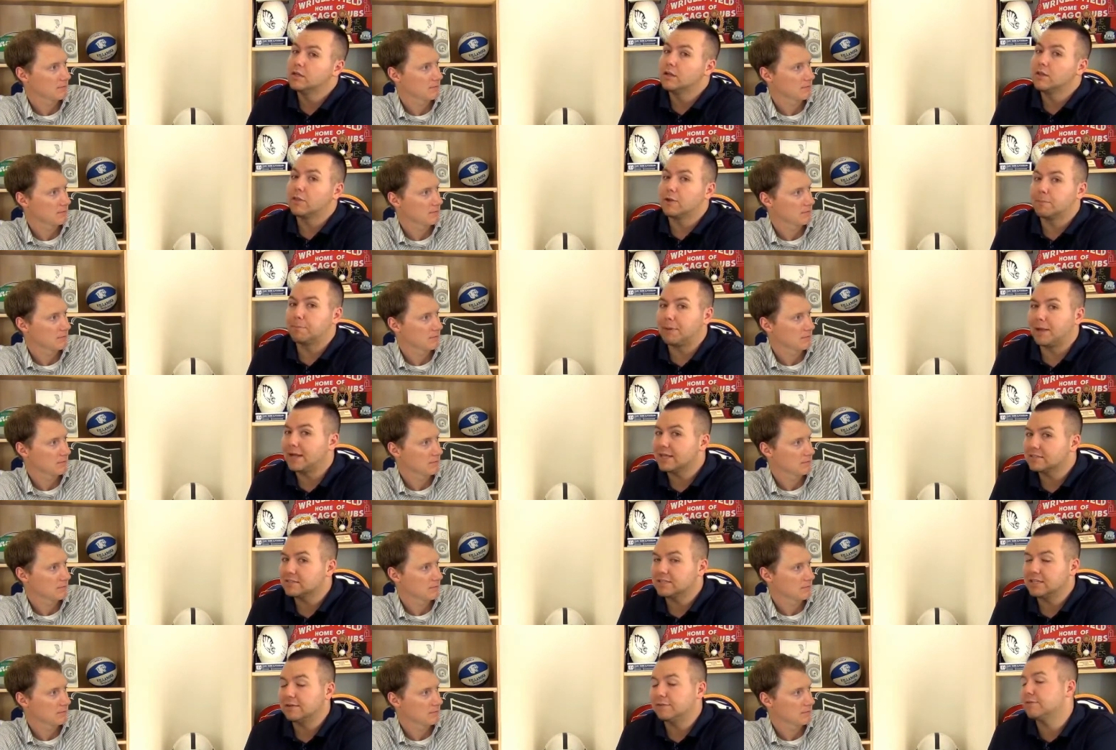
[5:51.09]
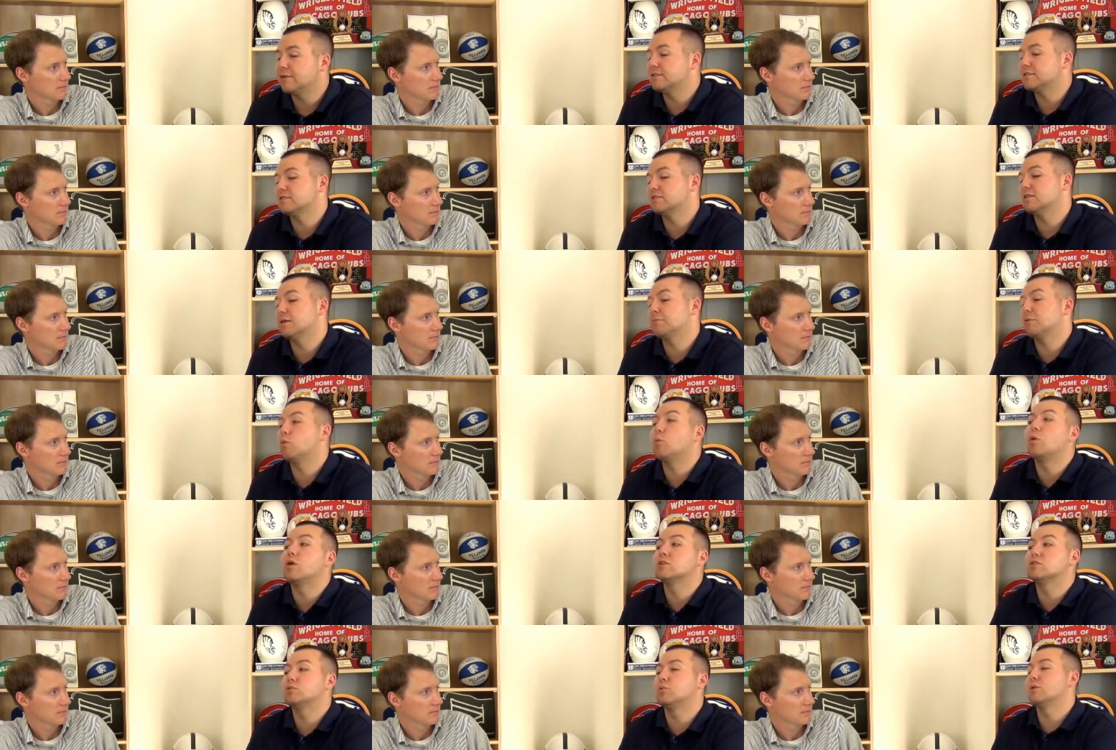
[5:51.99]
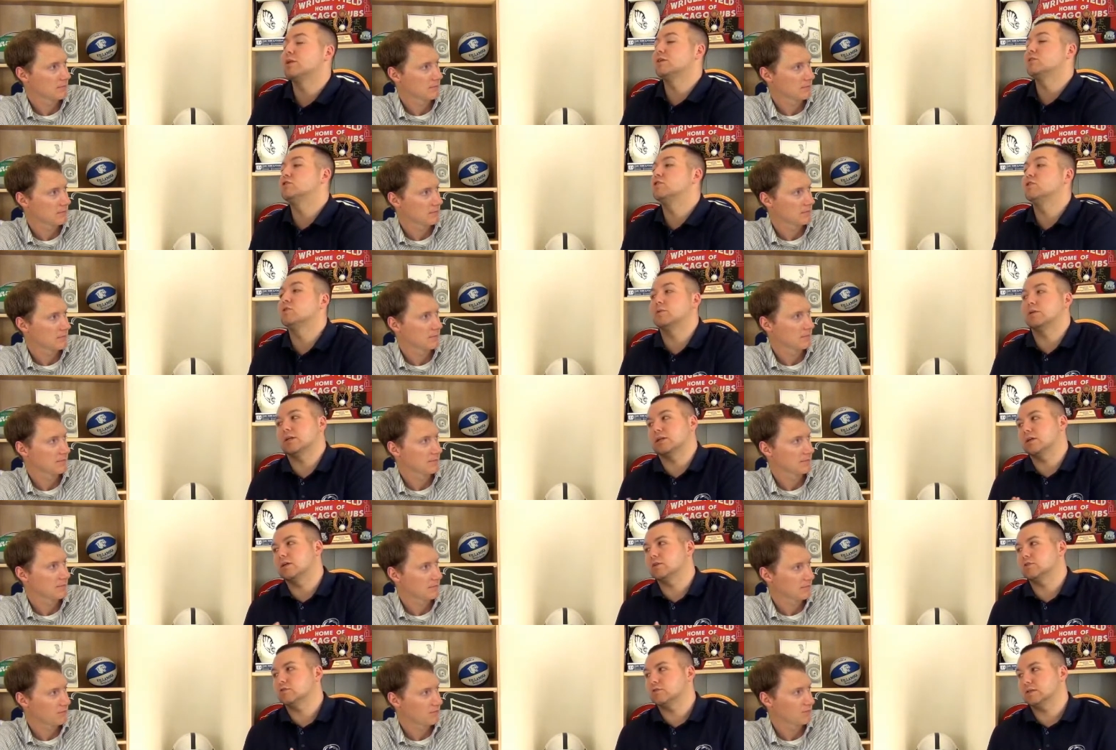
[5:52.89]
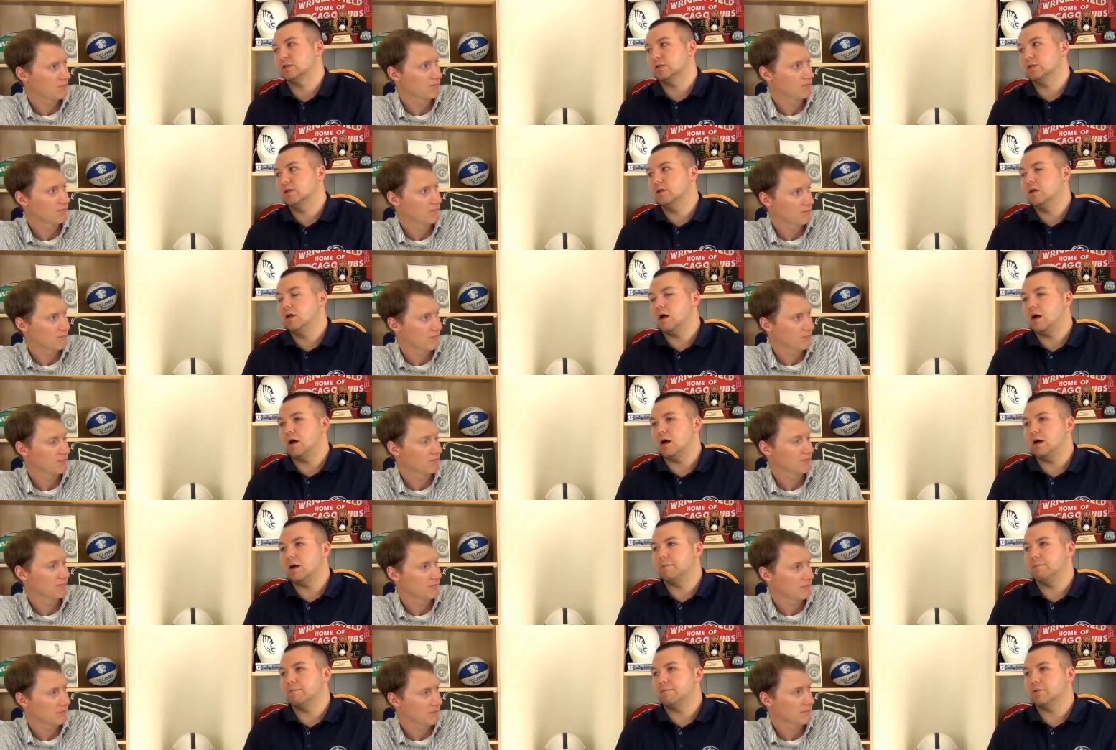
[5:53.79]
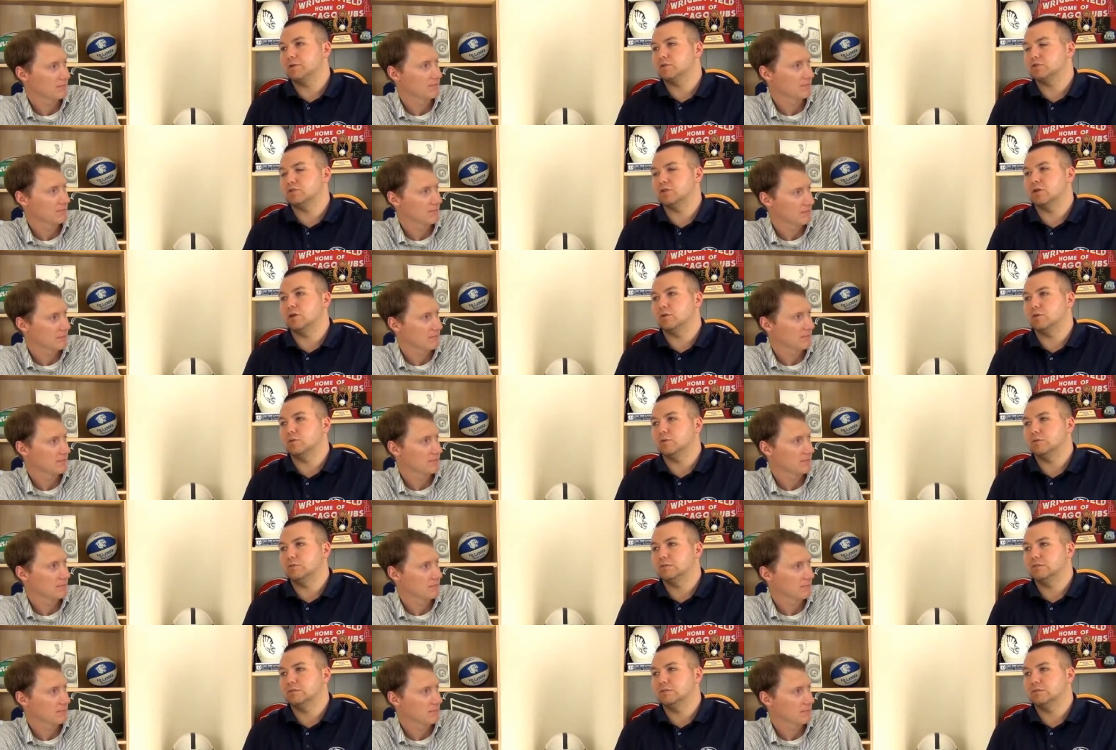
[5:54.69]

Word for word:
Speaker 1: Their pass defense is number 122 in the country. Um, so,